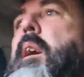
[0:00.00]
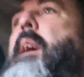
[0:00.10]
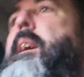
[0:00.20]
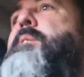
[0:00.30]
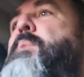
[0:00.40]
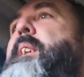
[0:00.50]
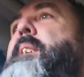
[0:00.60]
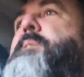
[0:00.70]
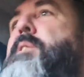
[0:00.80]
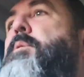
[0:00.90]
And we
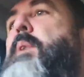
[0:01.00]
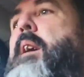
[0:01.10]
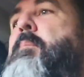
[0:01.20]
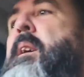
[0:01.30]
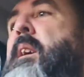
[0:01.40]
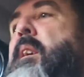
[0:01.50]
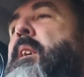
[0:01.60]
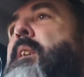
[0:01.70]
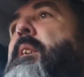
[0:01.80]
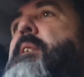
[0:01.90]
need to
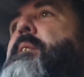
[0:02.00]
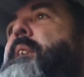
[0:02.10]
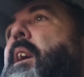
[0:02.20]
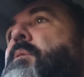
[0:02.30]
get